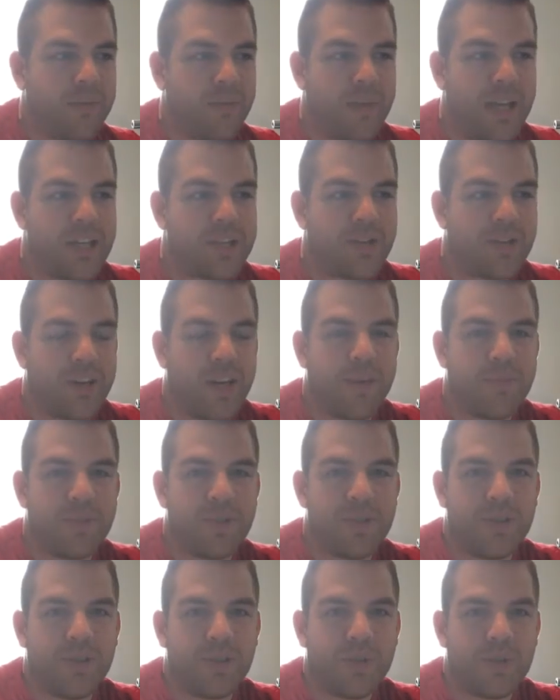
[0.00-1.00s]
measure it up
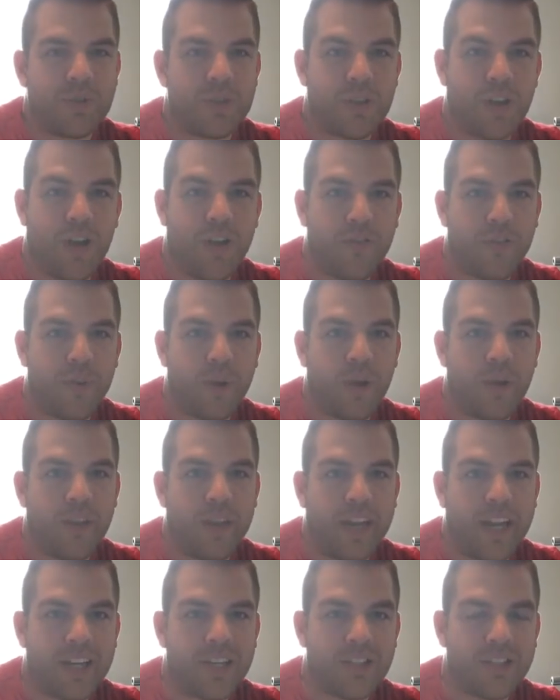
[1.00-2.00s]
to software
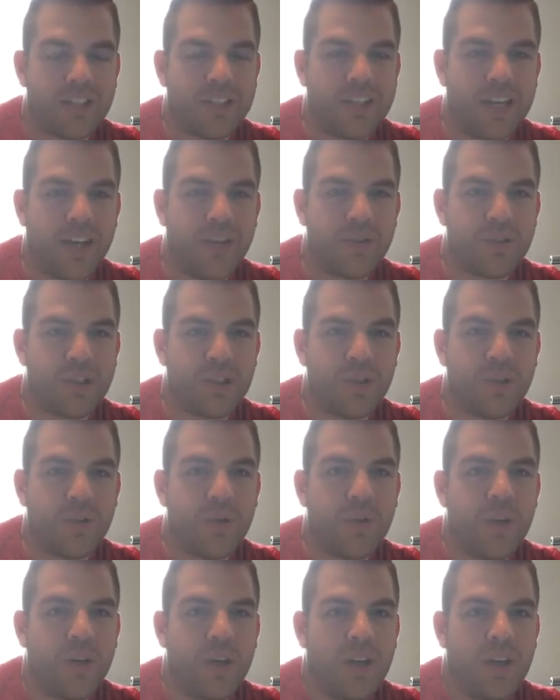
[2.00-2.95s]
that actually tells you,